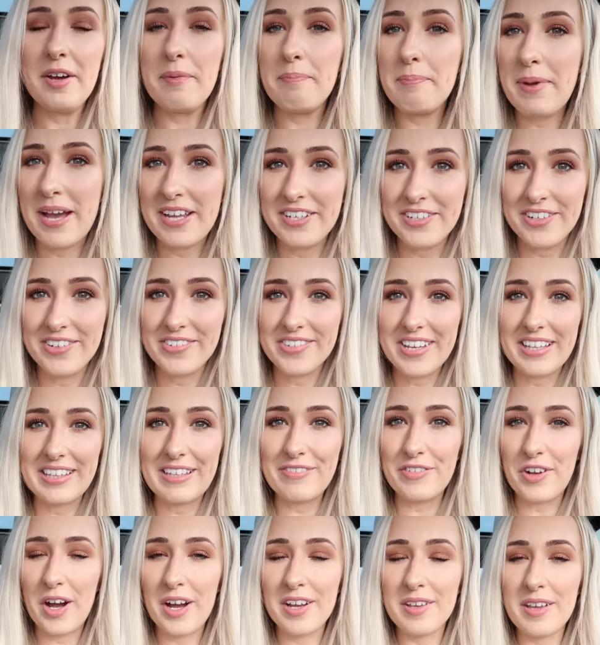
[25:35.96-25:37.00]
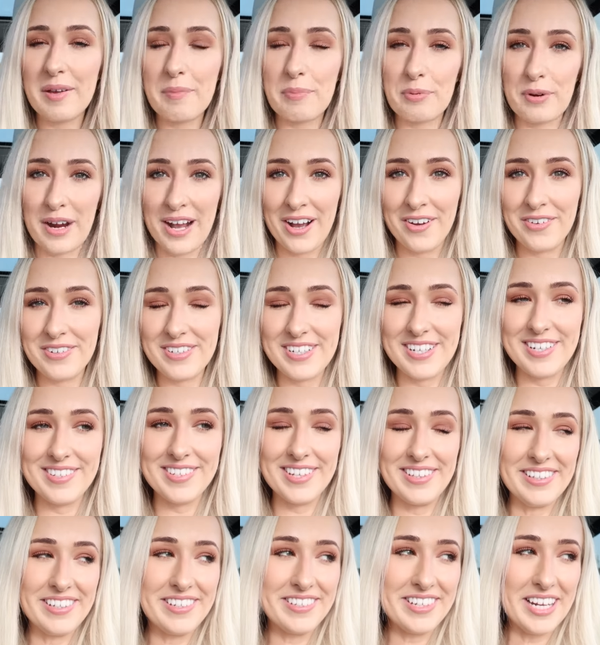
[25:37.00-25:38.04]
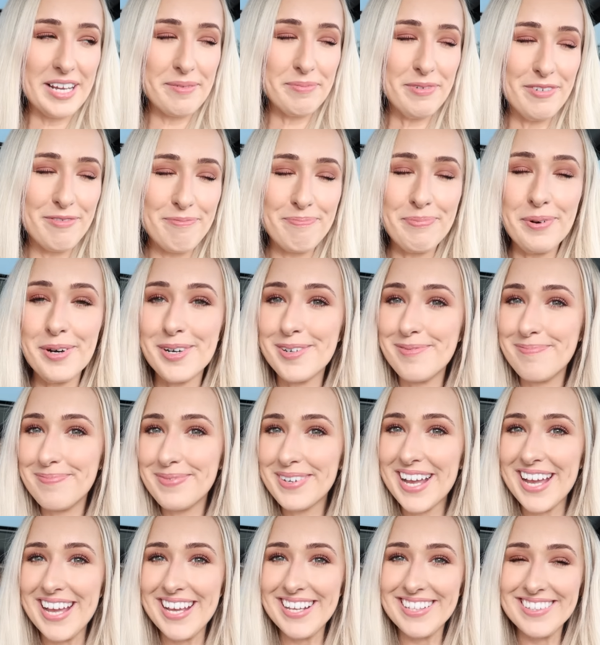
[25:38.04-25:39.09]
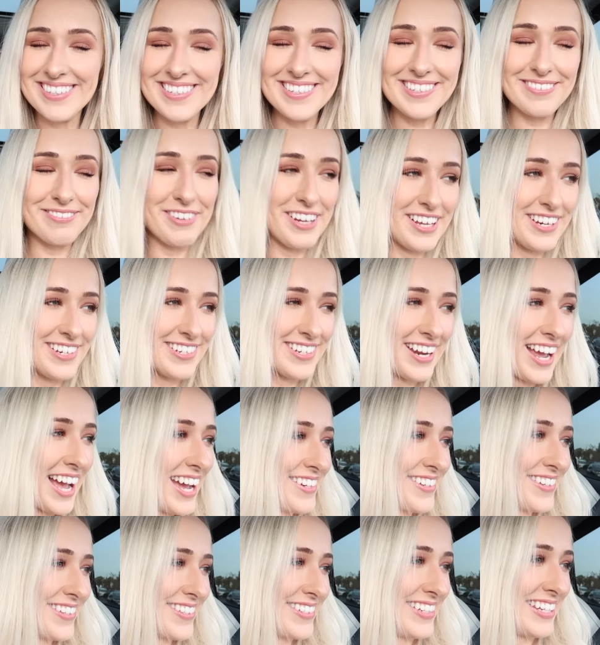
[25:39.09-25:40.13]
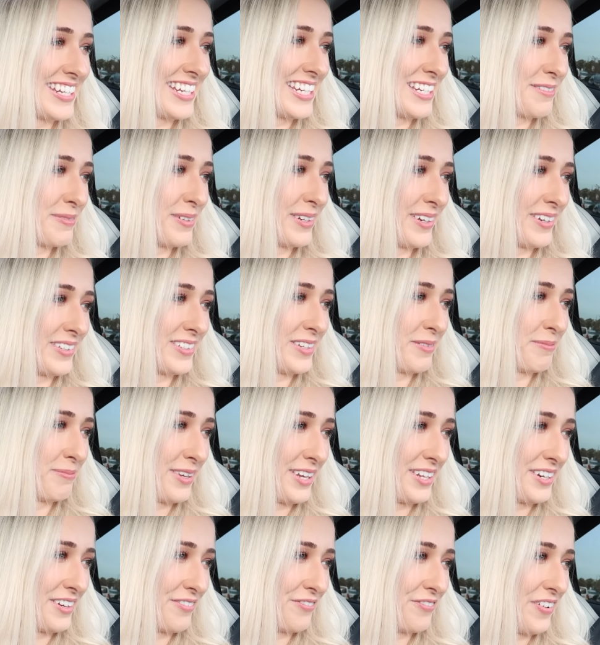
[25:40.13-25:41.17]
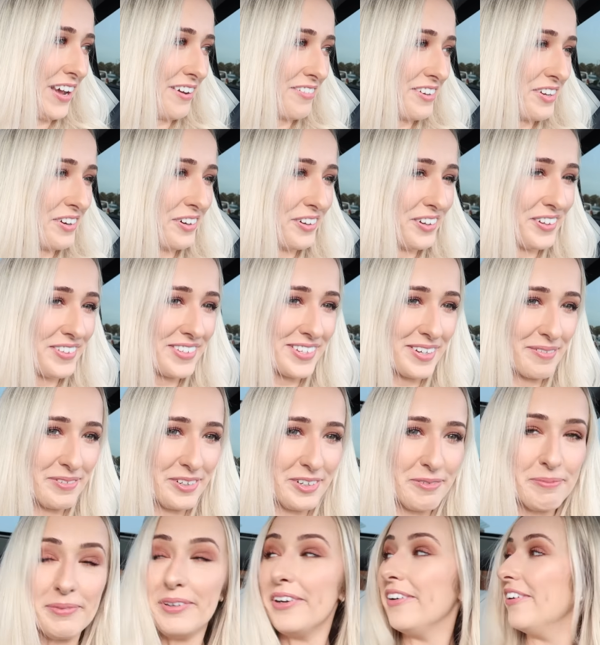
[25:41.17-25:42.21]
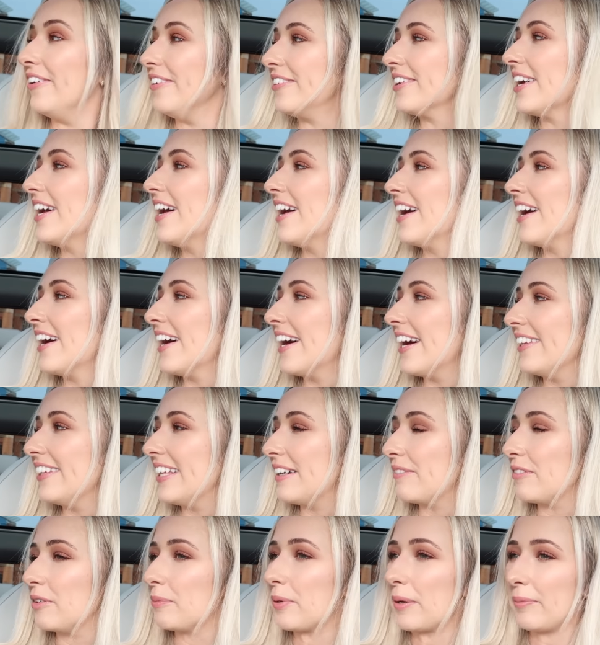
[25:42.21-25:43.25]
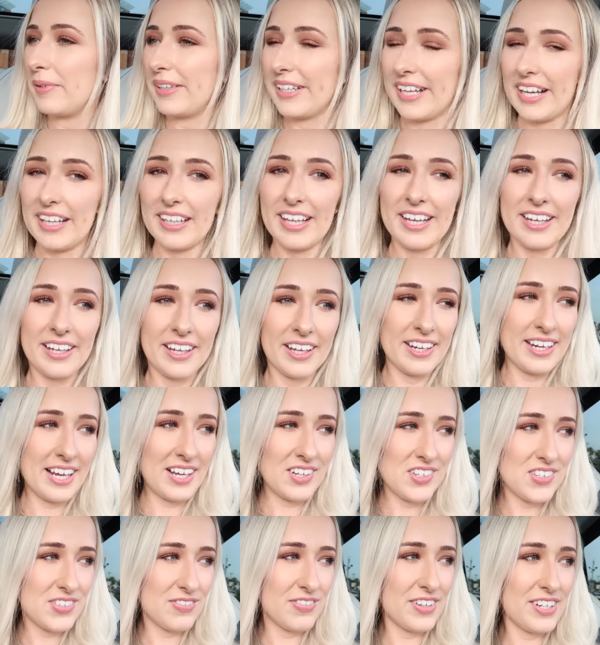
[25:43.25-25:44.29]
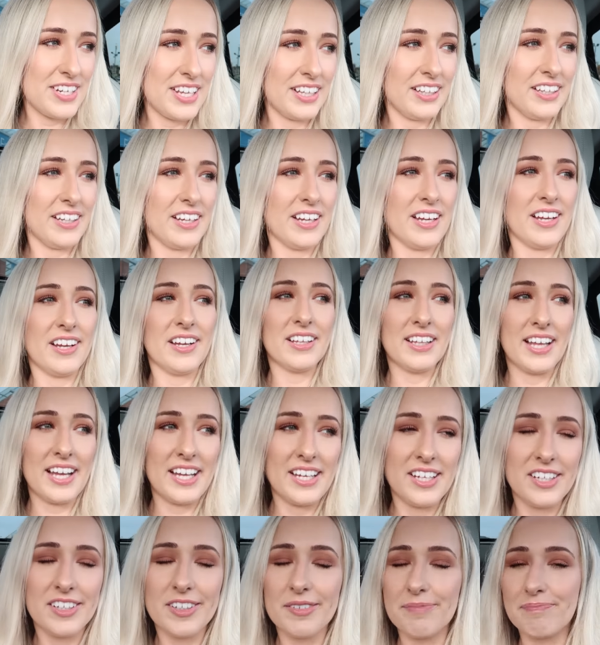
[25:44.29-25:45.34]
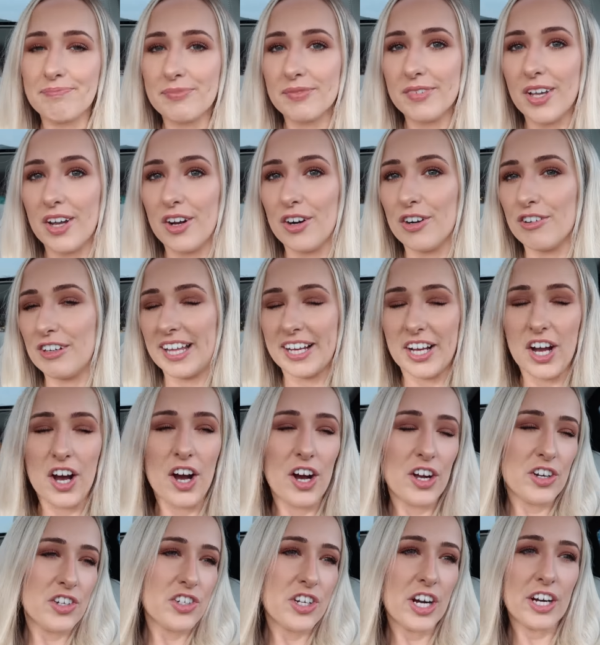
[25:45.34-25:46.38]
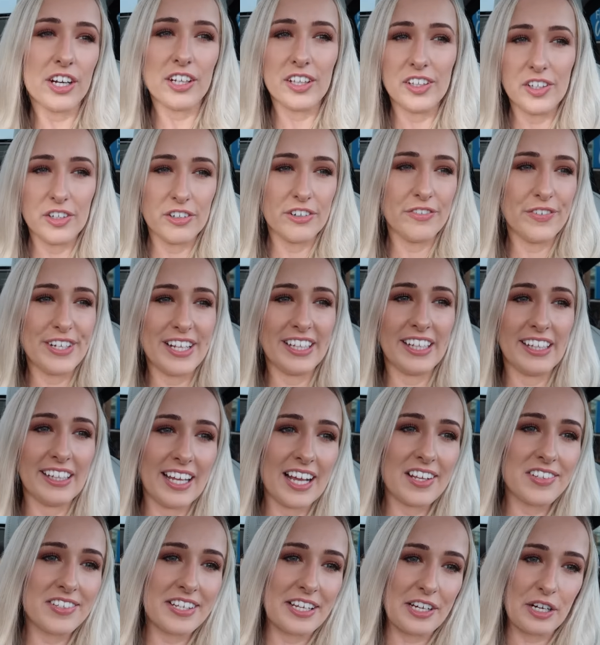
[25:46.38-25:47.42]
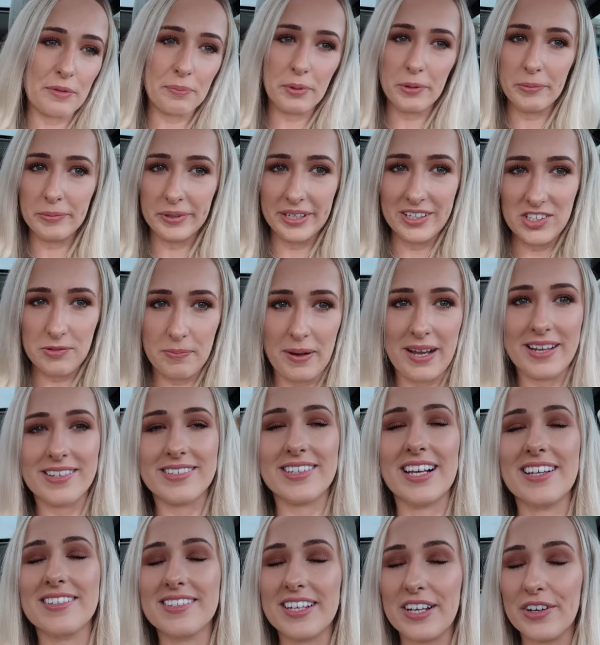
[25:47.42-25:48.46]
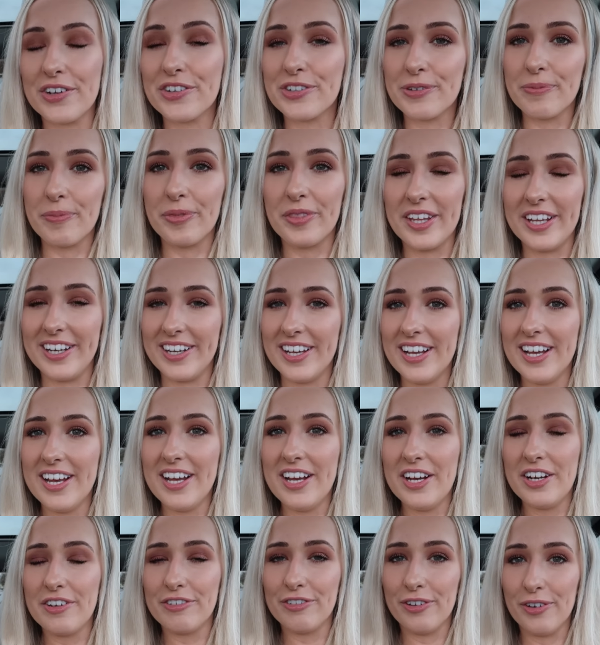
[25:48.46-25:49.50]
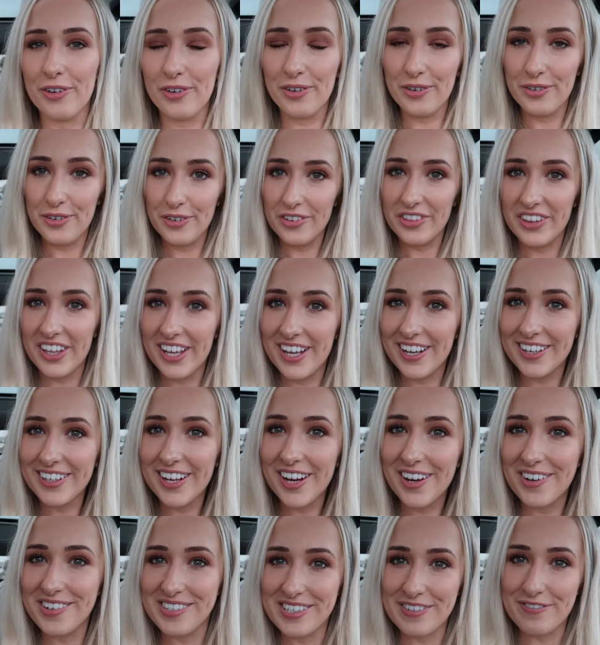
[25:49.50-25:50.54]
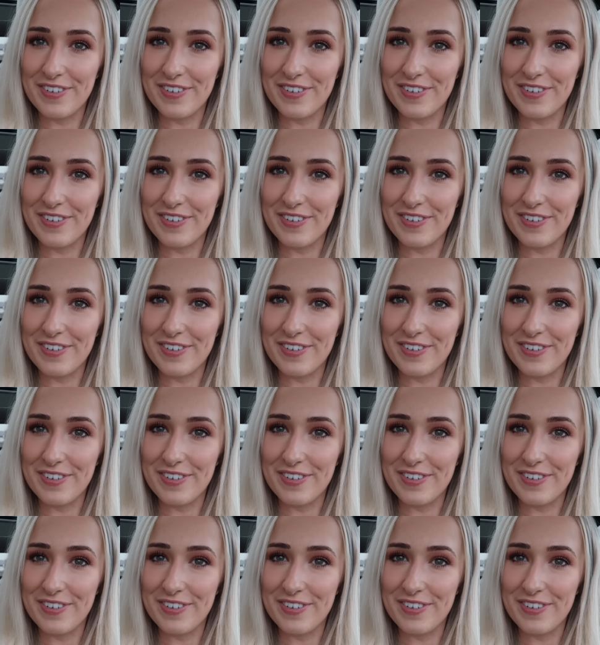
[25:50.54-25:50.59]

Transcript: menus that they've got brownies in the shape of pumpkins, which I just need because I'm in a very autumnal mood, and then we'll probably get like a nice vanilla, like, or like a hot chocolate or a vanilla latte or pumpkin pumpkin spice latte or something for all the cosy